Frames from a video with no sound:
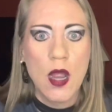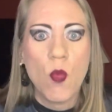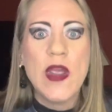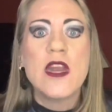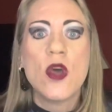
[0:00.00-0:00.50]

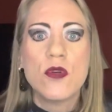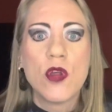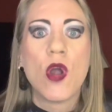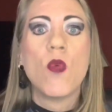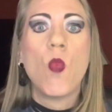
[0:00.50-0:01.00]
we know
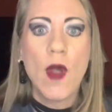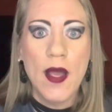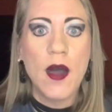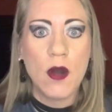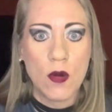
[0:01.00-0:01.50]
darn
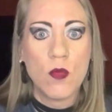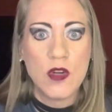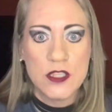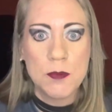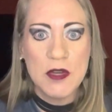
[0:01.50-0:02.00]
well
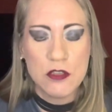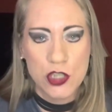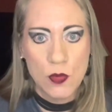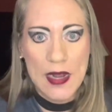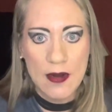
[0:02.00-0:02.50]
what
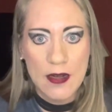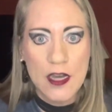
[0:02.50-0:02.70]
spirituality